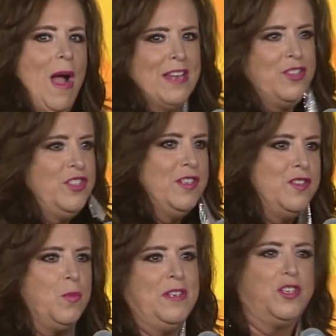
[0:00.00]

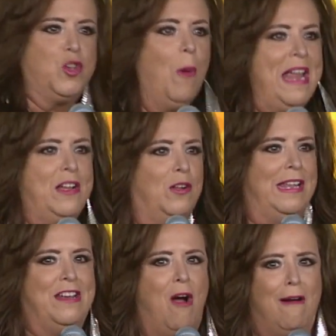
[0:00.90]
questions with a
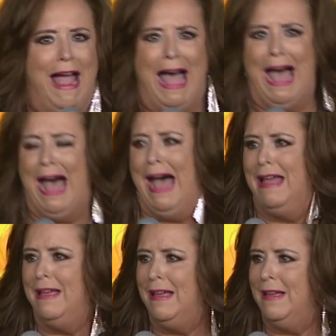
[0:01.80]
twinkle in our eye,